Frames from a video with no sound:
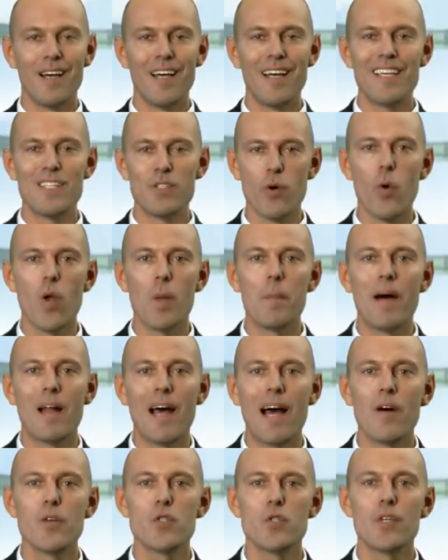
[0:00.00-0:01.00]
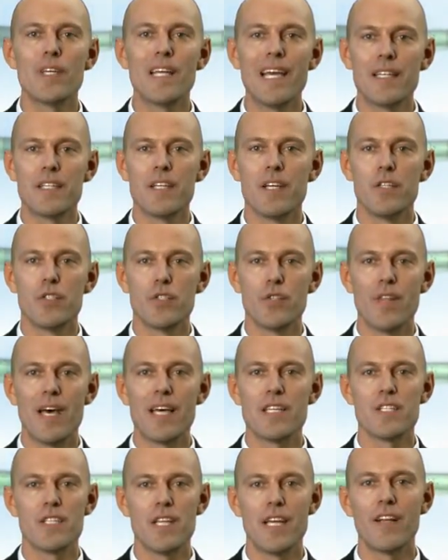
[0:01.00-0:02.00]
is all about how to get to that
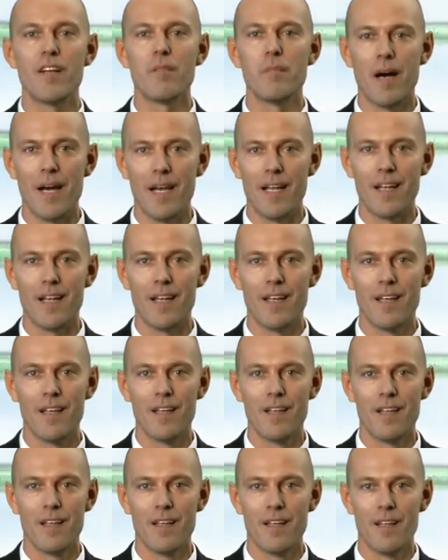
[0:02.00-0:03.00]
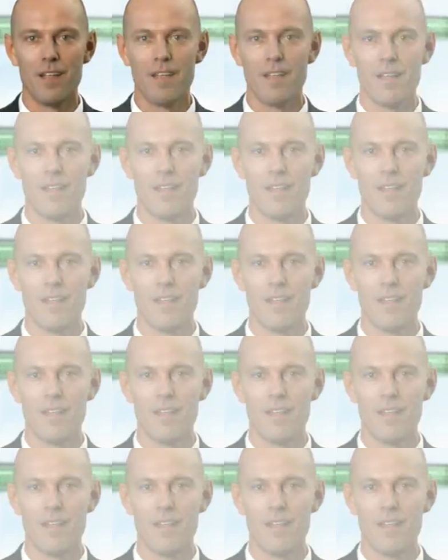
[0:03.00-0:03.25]
state of mind.